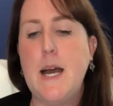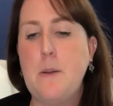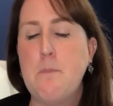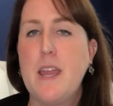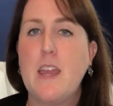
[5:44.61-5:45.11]

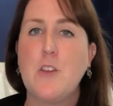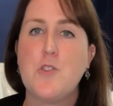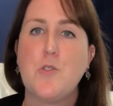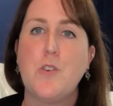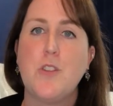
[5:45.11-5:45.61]
making
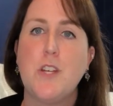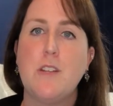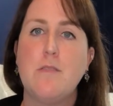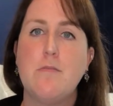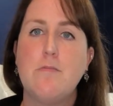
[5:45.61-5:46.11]
sure
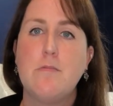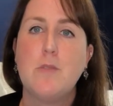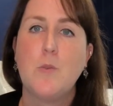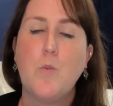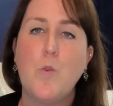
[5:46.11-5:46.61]
that
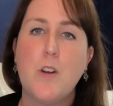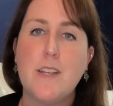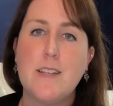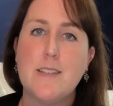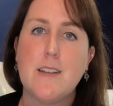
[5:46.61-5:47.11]
what
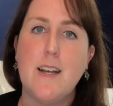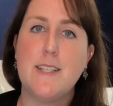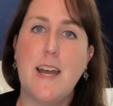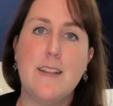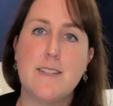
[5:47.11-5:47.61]
is
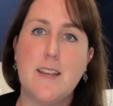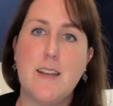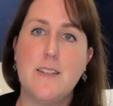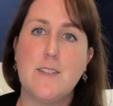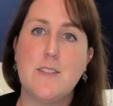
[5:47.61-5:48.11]

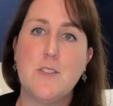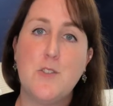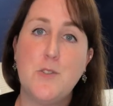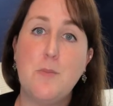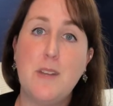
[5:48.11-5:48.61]
italicized
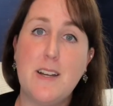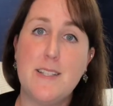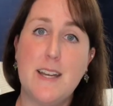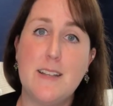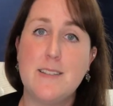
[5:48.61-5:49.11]
should be
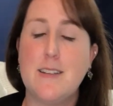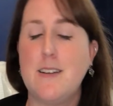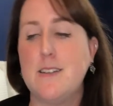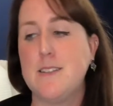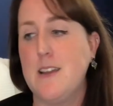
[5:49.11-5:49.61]

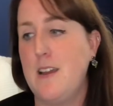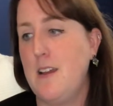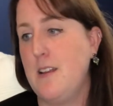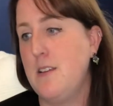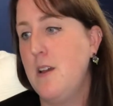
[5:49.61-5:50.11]
italicized
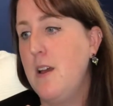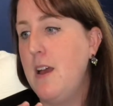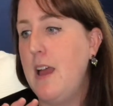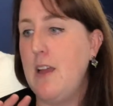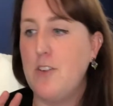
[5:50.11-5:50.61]
and
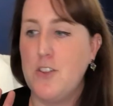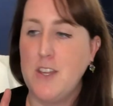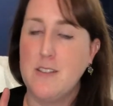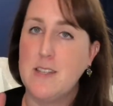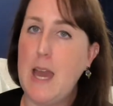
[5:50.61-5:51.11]
everything
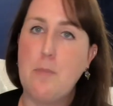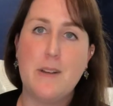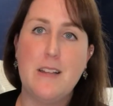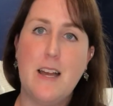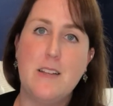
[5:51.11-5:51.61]
is
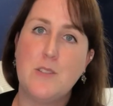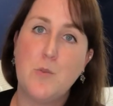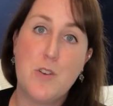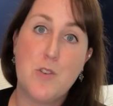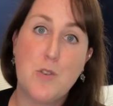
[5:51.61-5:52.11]
capitalized
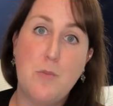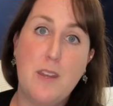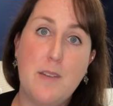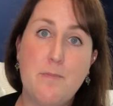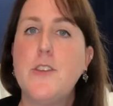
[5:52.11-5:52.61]
where it should
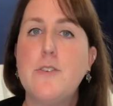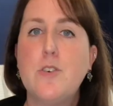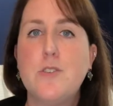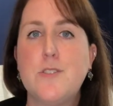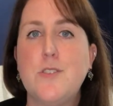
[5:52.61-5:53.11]
be. There are
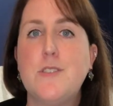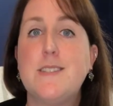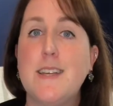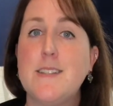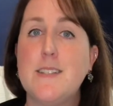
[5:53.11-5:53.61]
also
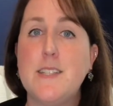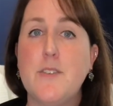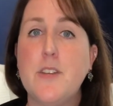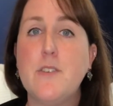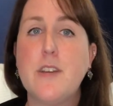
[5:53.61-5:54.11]

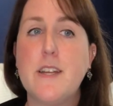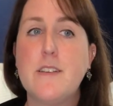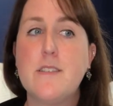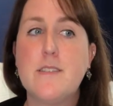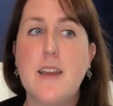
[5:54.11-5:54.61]
sensitivity
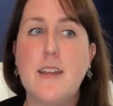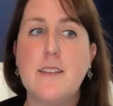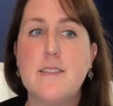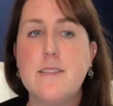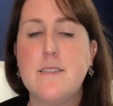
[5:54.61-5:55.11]
readers,
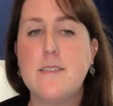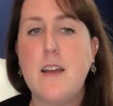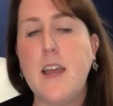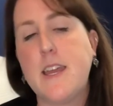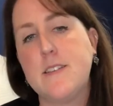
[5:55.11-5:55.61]
and
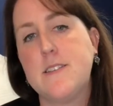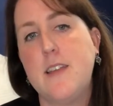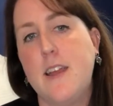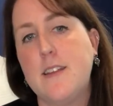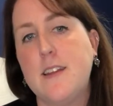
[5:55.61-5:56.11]
I guess
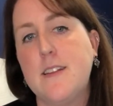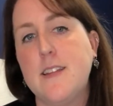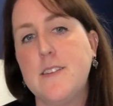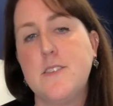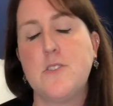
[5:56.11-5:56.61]
technically
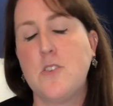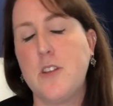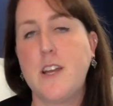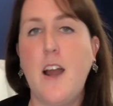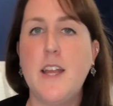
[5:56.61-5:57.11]
this is not a
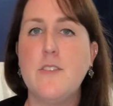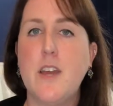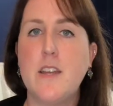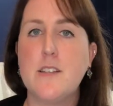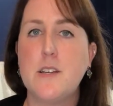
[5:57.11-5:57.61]
kind of
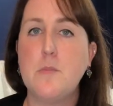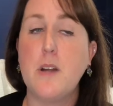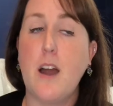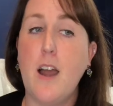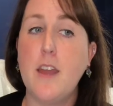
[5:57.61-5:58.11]
editor,
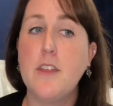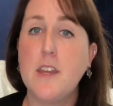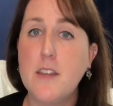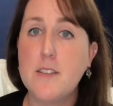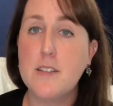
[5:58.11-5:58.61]
but I
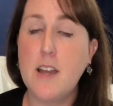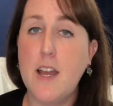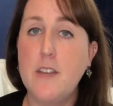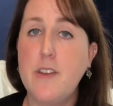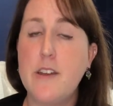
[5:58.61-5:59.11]
think it's a
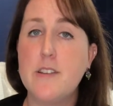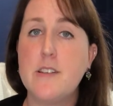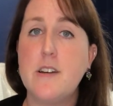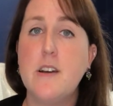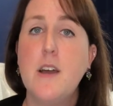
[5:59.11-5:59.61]
kind of
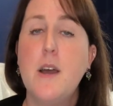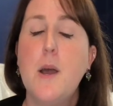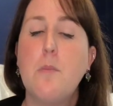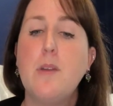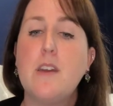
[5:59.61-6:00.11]
editor
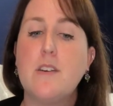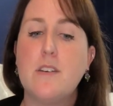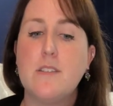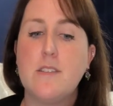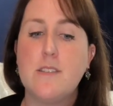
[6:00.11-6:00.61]

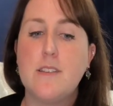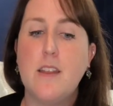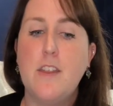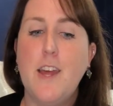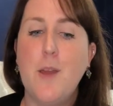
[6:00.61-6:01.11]
because
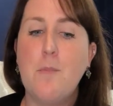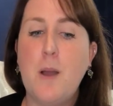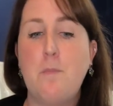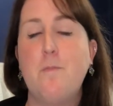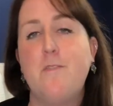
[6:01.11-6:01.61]
they
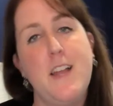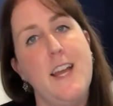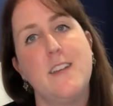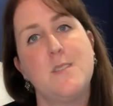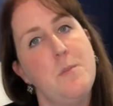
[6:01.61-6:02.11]
might
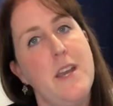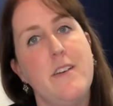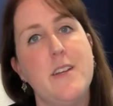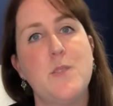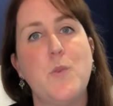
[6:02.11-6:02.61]
flag some
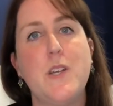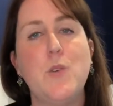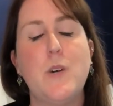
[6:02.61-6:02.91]
areas where you